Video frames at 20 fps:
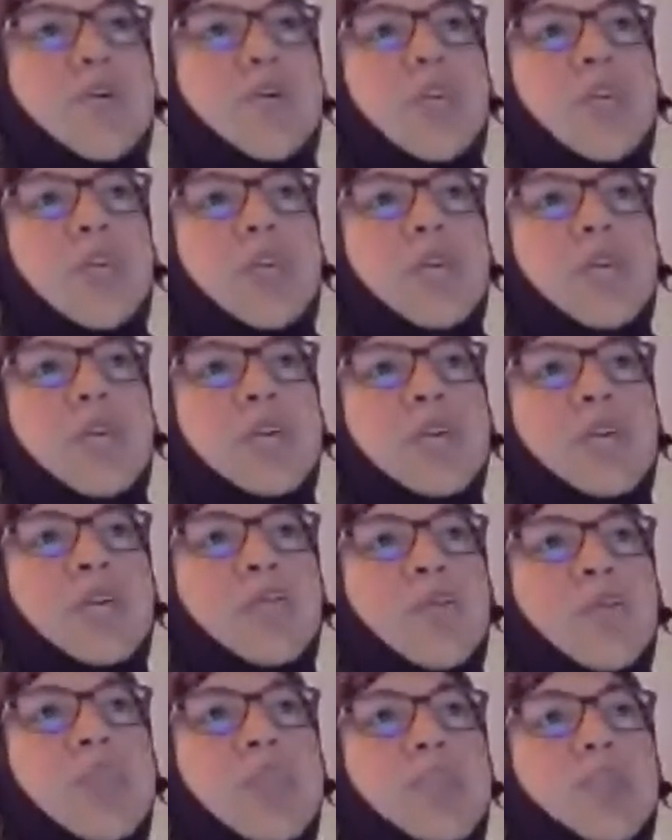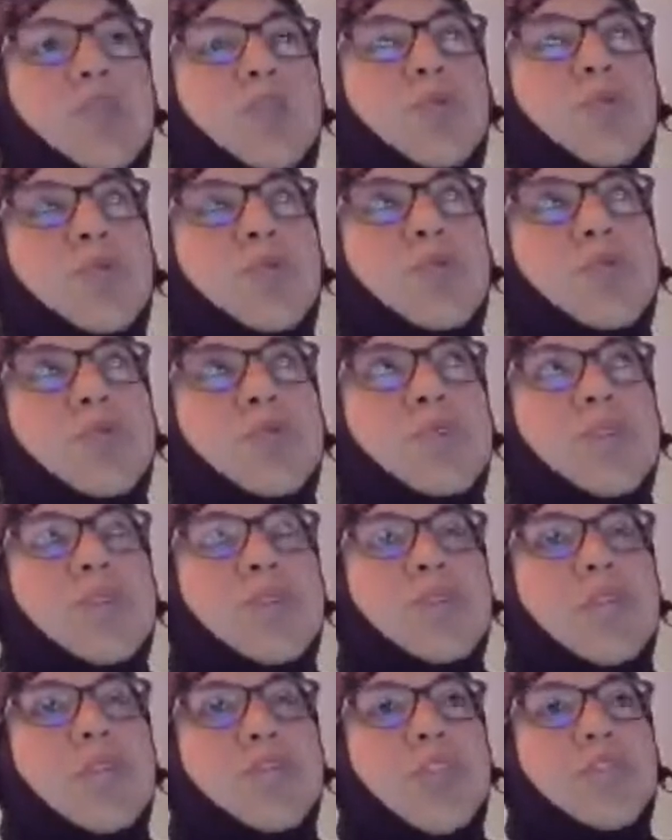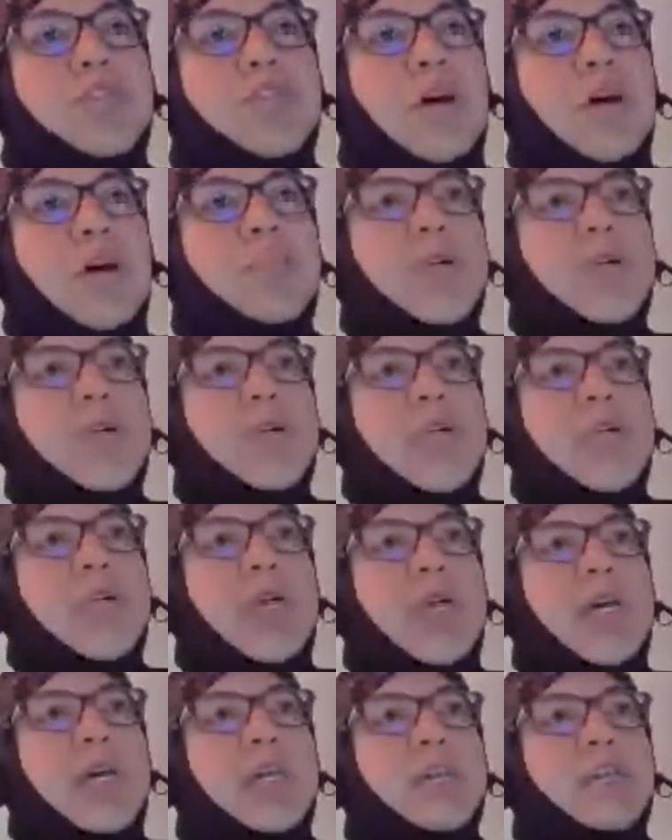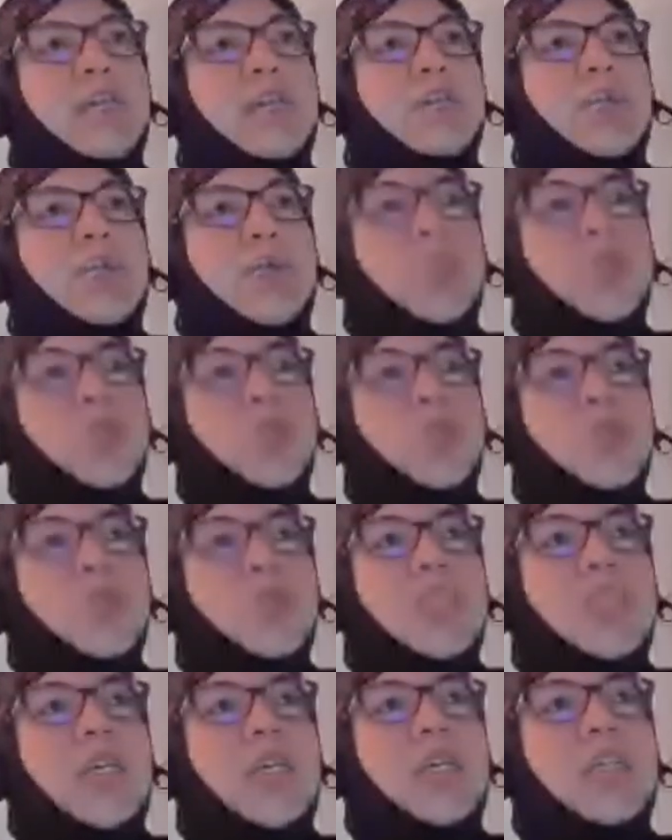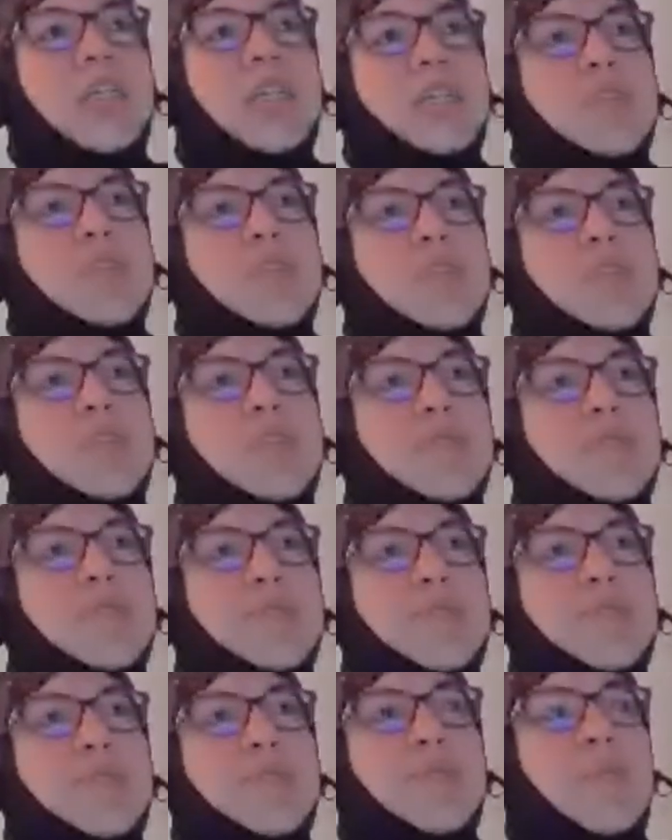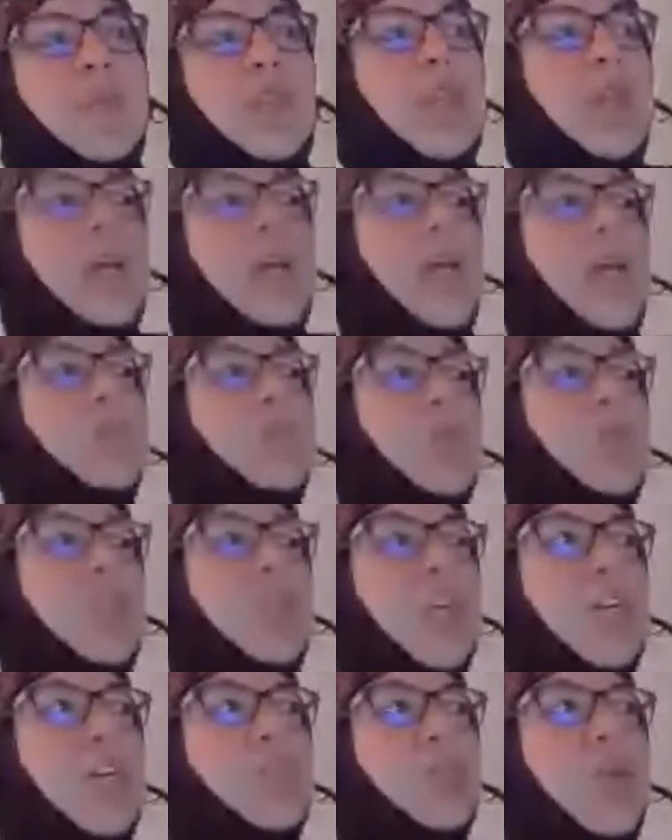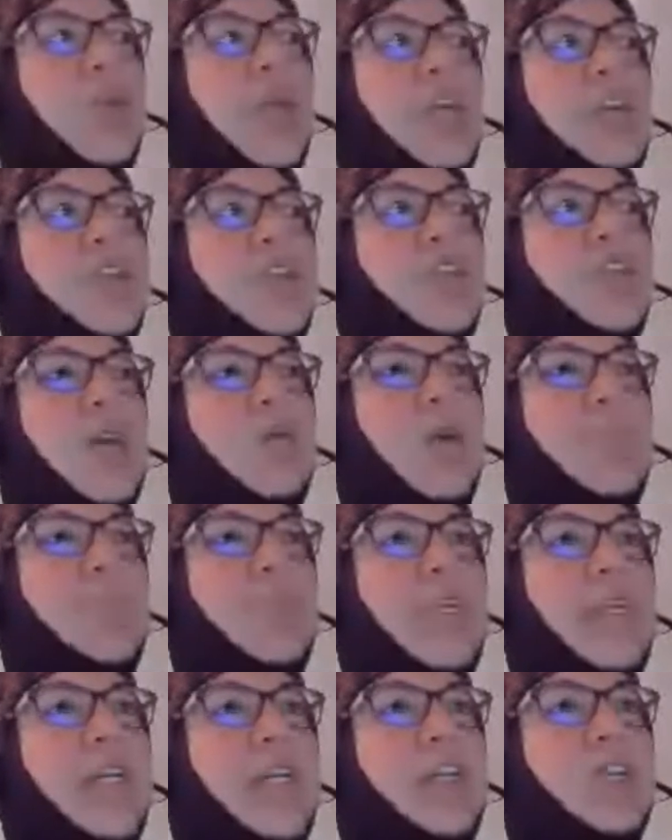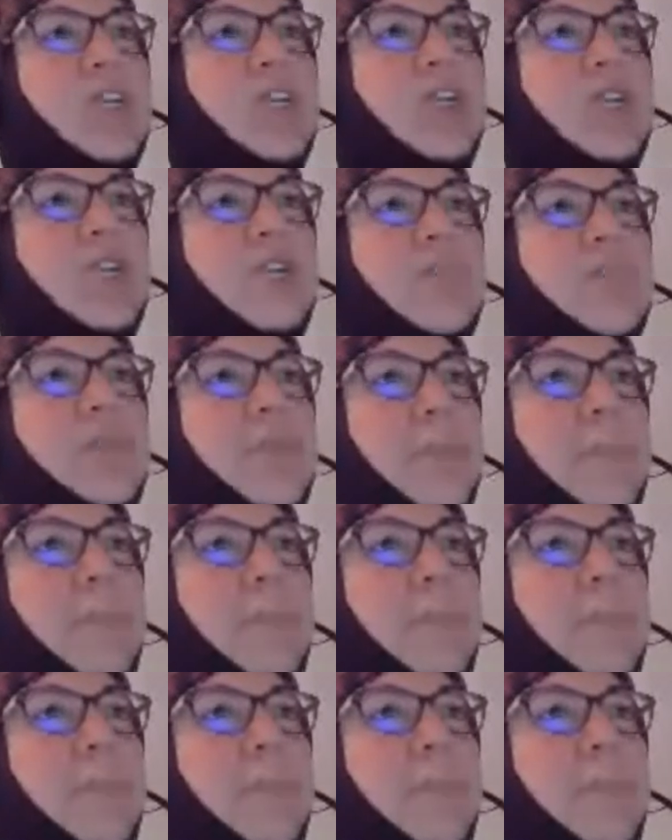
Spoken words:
here we choose Service Fabric, and we choose stateless, and we try to launch our application